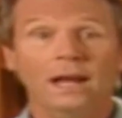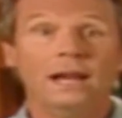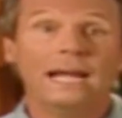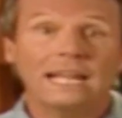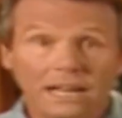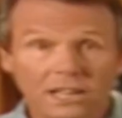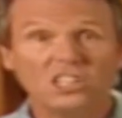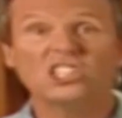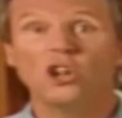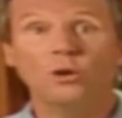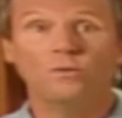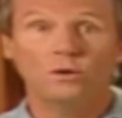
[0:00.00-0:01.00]
like under the
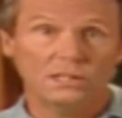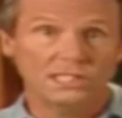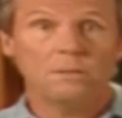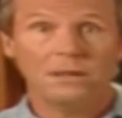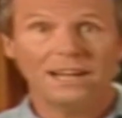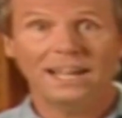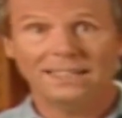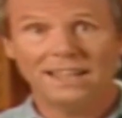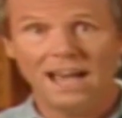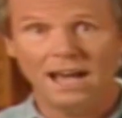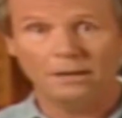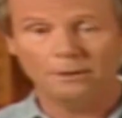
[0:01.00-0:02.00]
sofa or something like that.